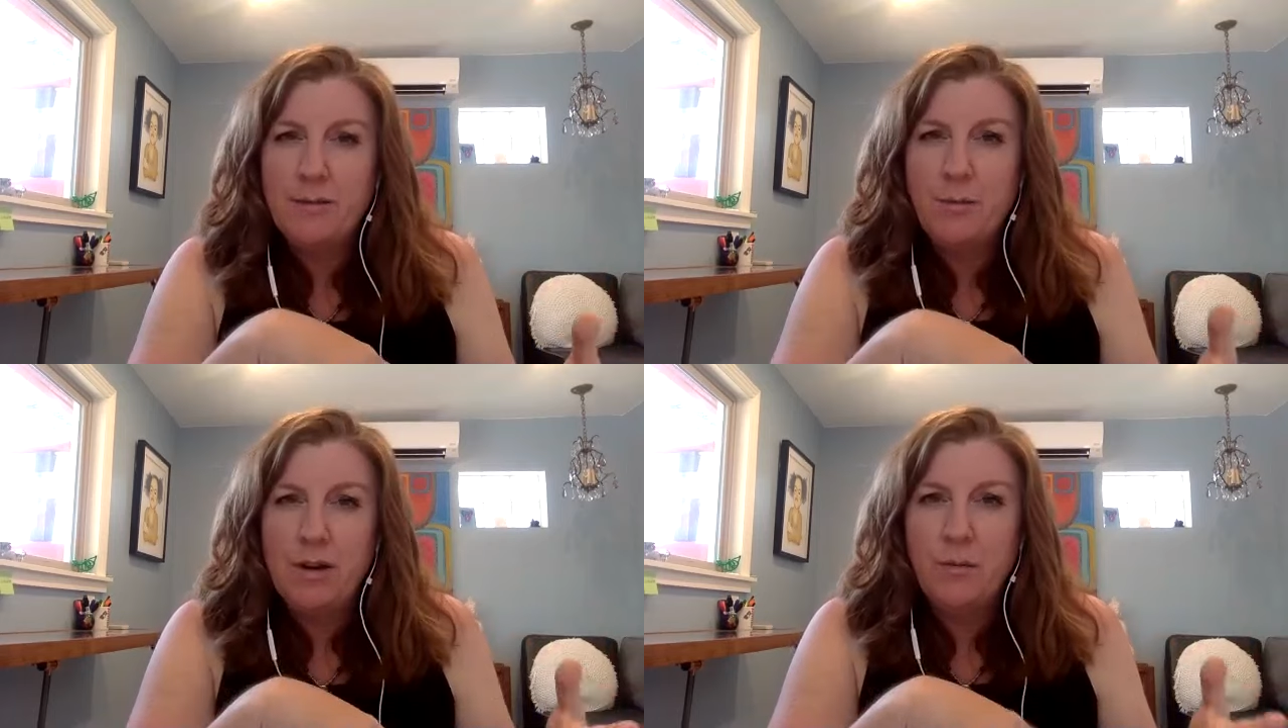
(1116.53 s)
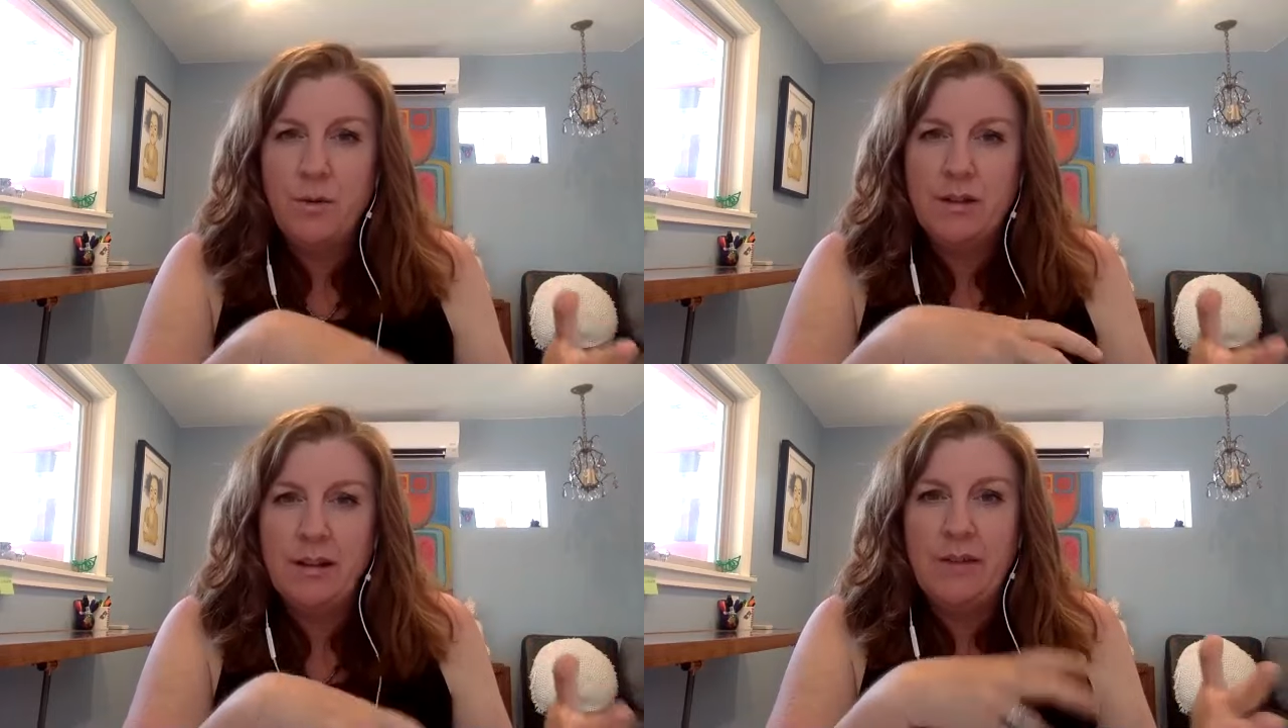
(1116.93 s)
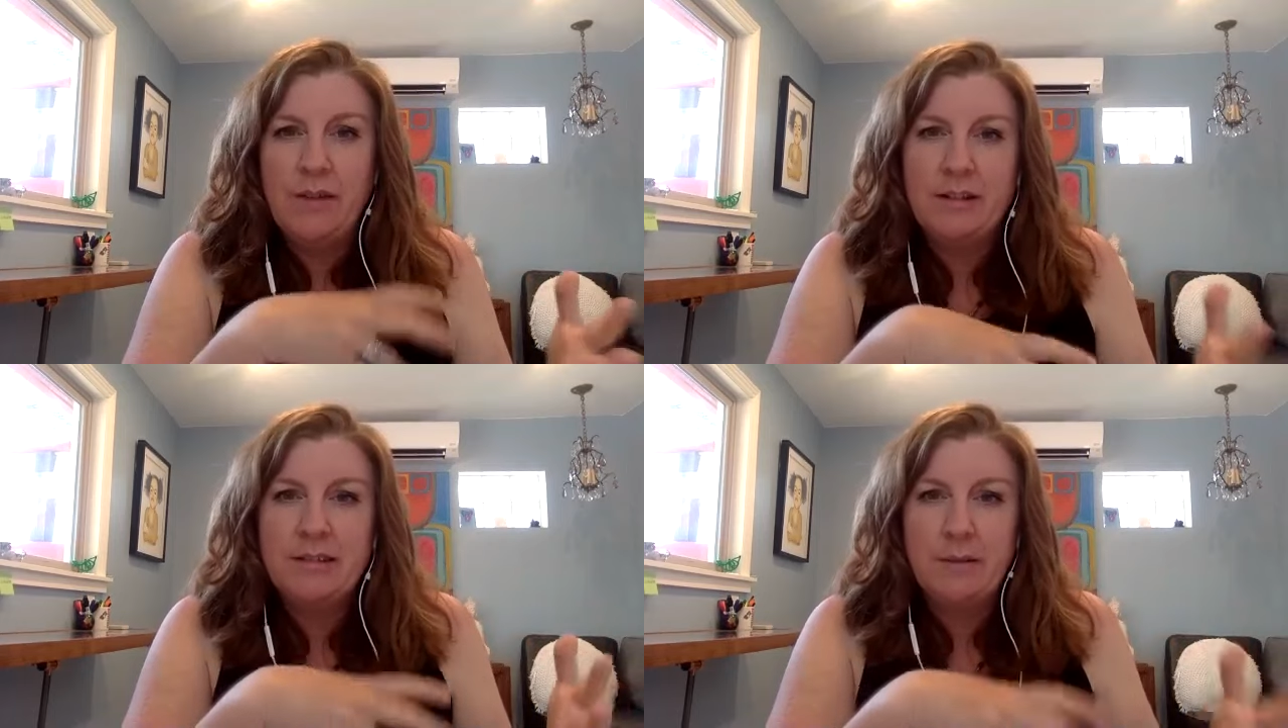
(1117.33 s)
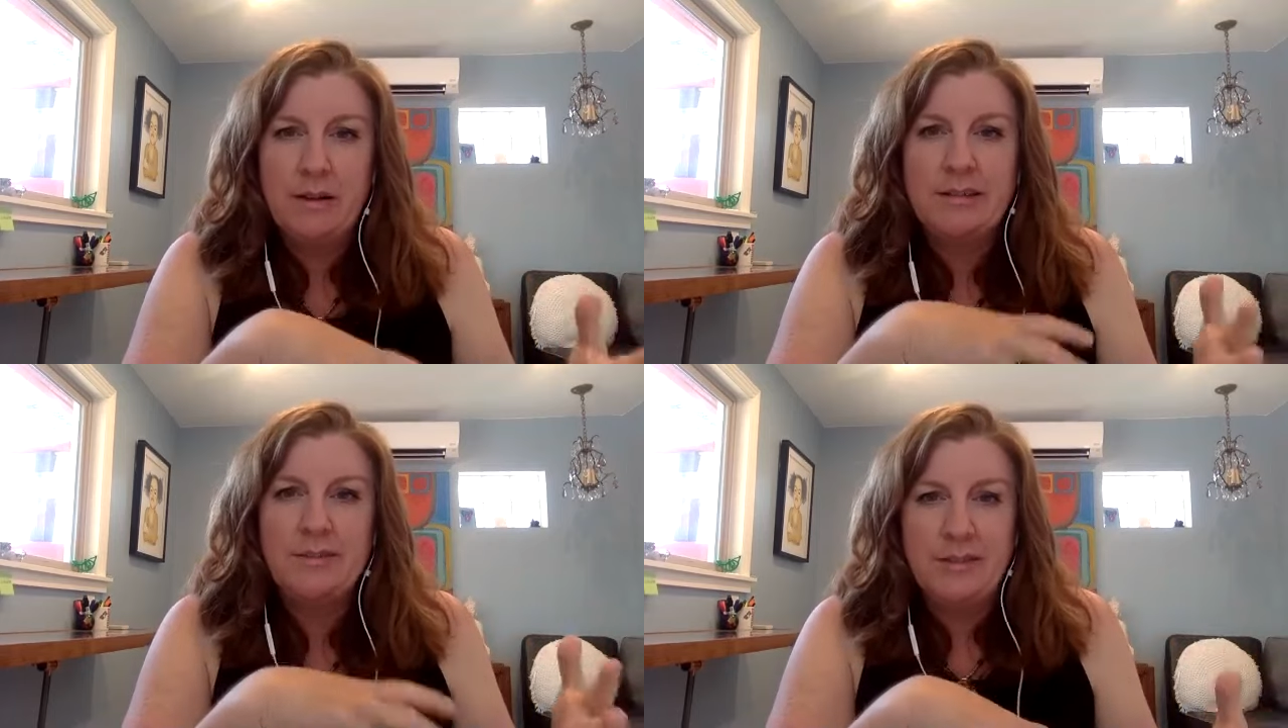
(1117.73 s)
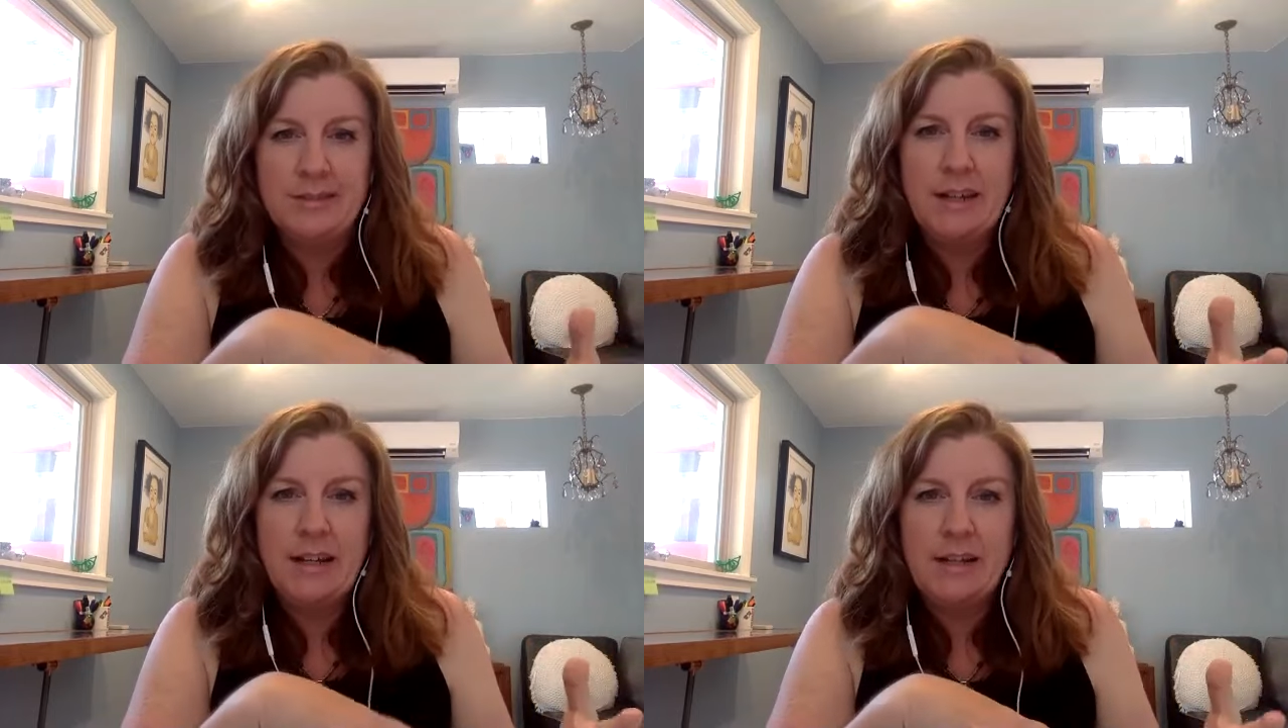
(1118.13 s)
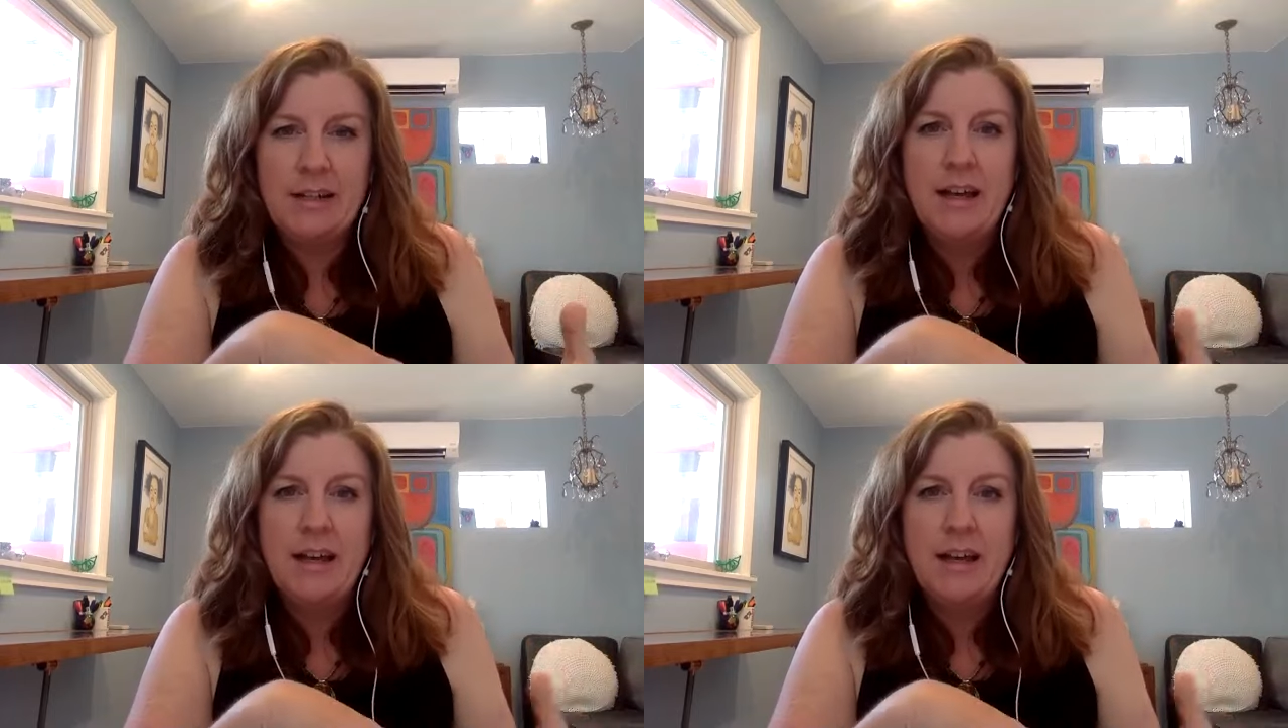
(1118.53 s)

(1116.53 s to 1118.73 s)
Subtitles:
what the giving experience feels like?